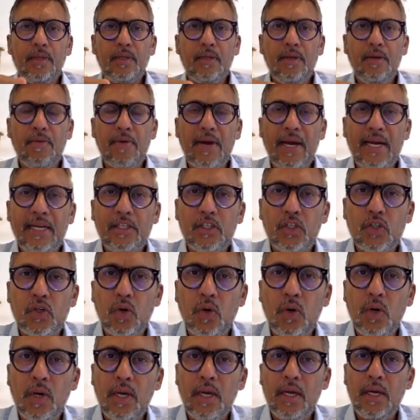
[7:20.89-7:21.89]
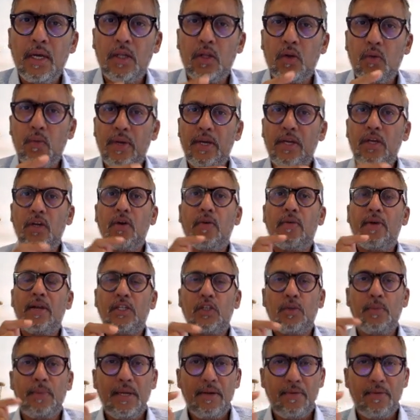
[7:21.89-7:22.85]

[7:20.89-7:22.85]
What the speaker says: right? So the way your resume